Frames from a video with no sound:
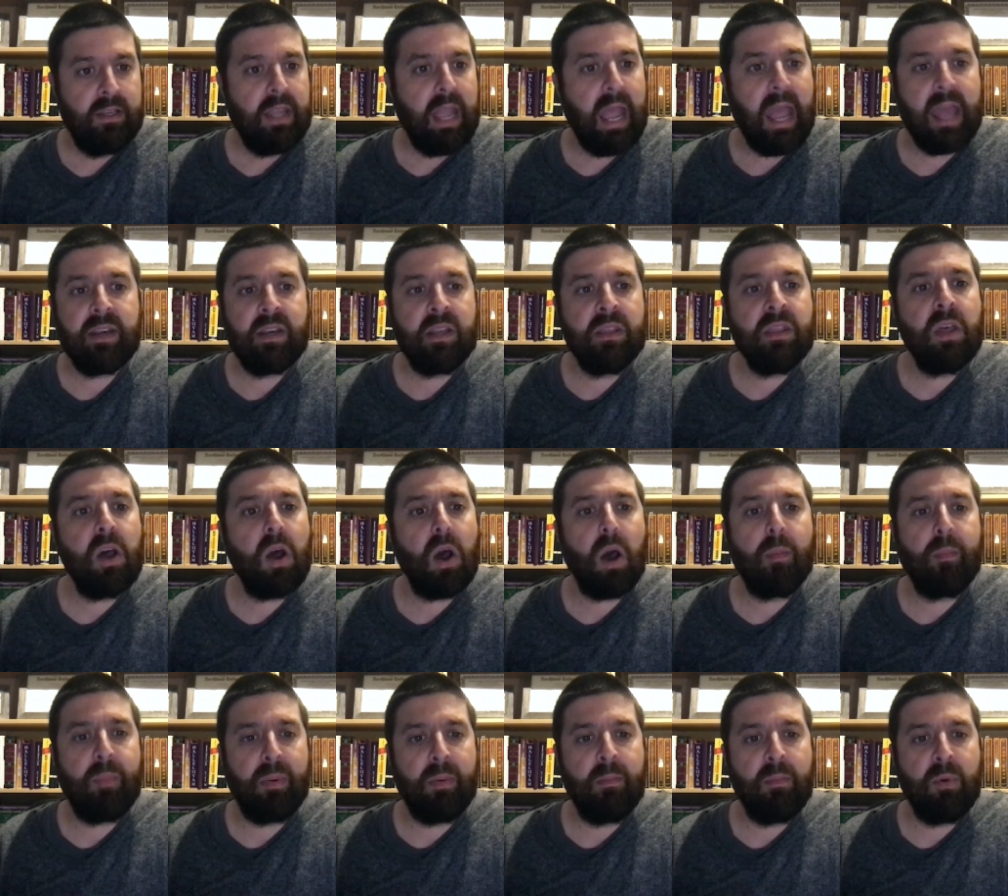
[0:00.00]
and in the
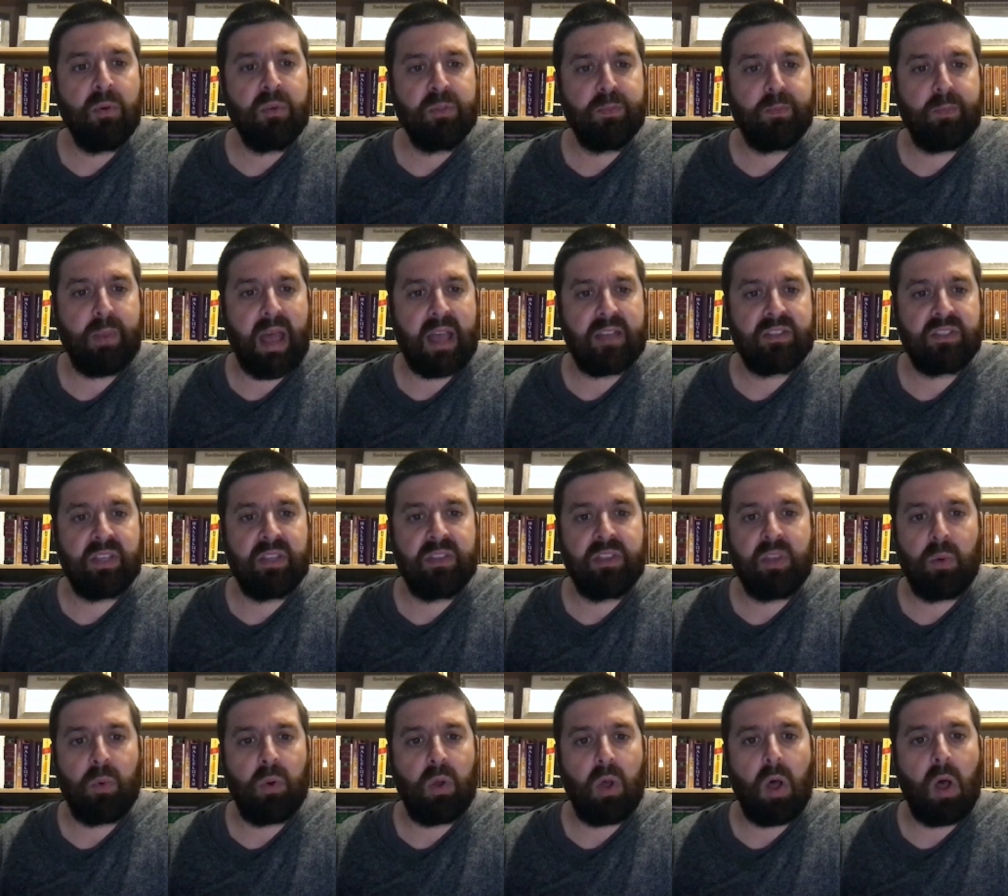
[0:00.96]
uppermost basket
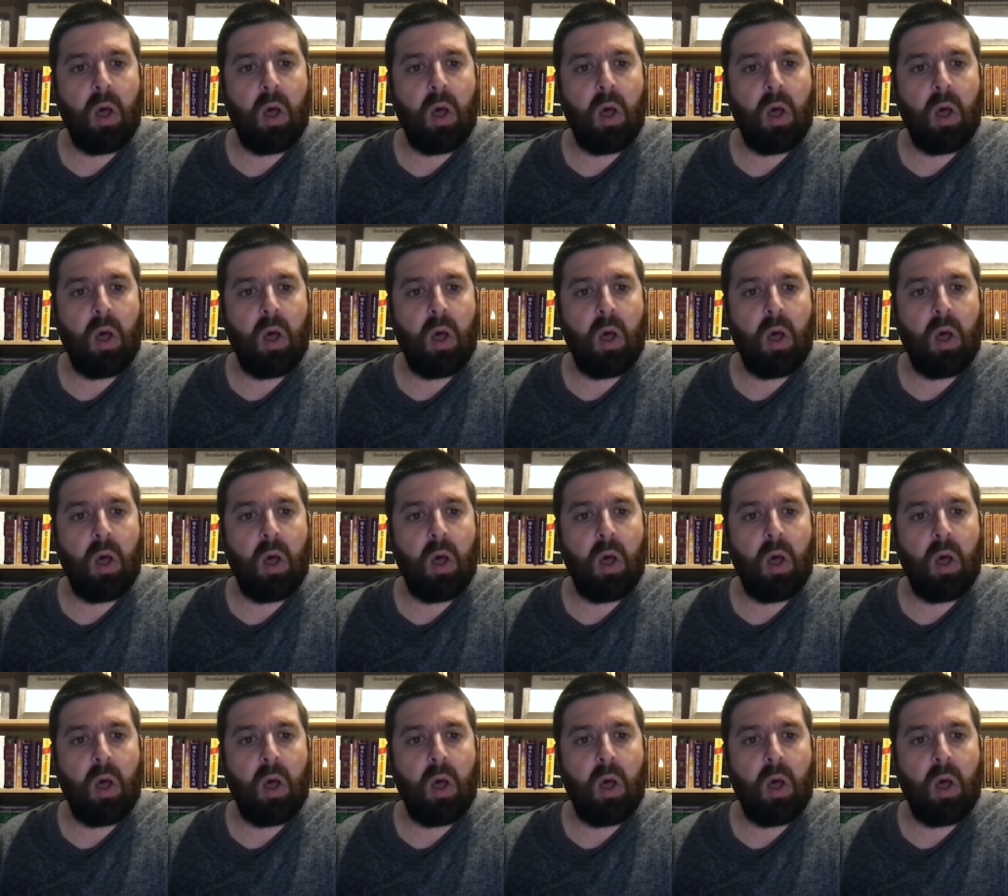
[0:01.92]
there were